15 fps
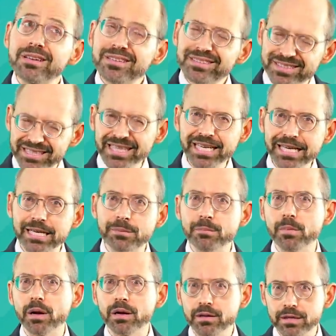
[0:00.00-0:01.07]

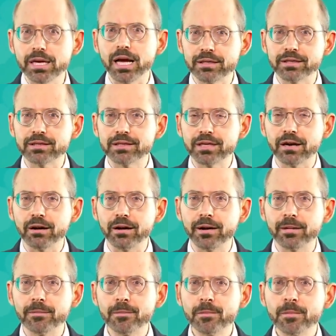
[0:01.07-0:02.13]
seem necessary.
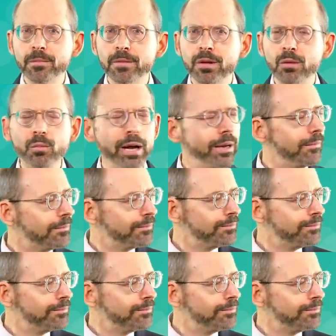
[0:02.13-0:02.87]
Wait,